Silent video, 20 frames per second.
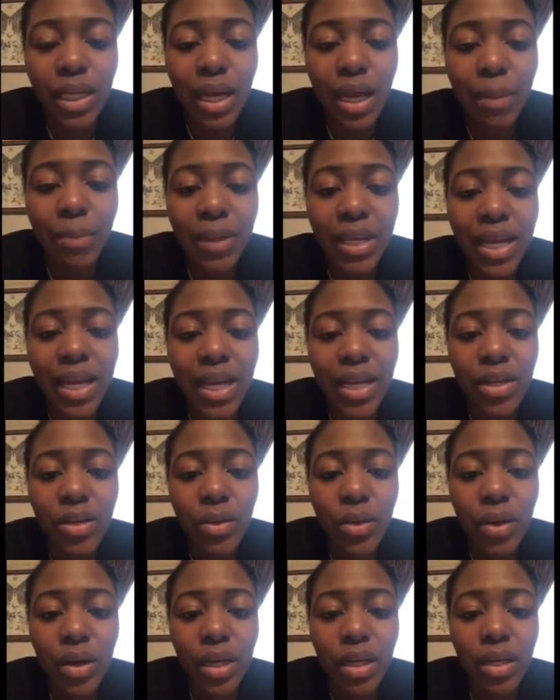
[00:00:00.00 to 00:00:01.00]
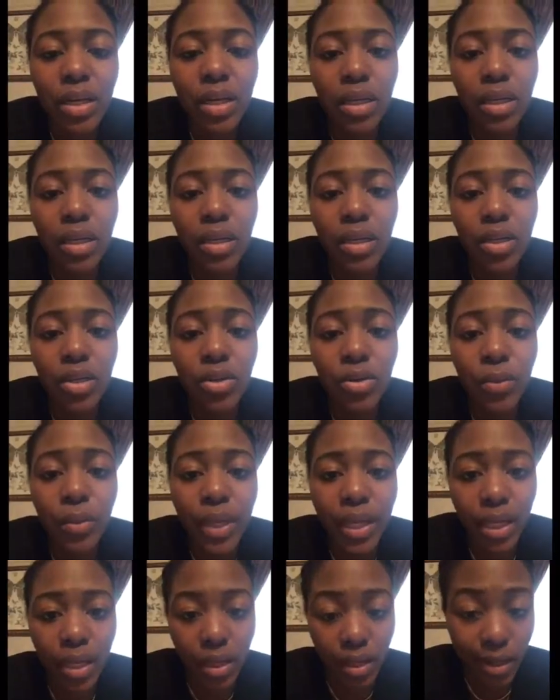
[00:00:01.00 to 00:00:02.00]
I plan on
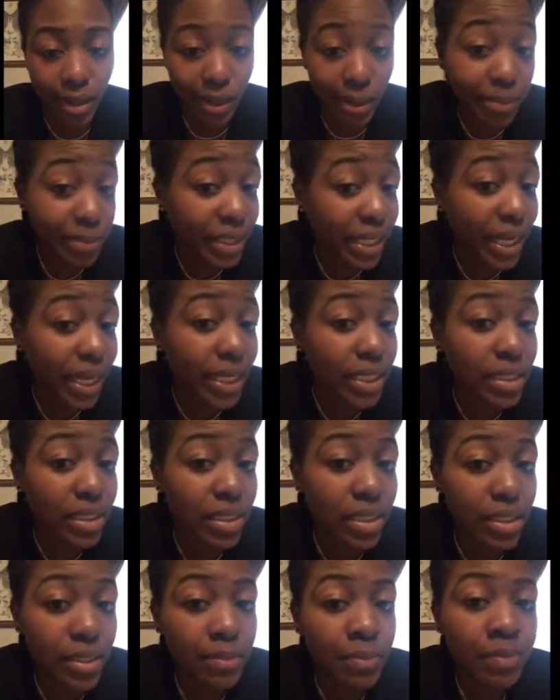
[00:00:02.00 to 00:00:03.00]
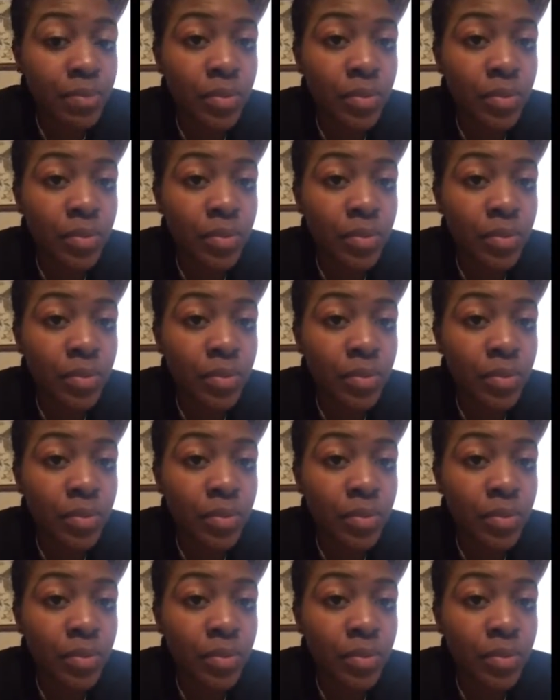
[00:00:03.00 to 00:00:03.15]
doing updates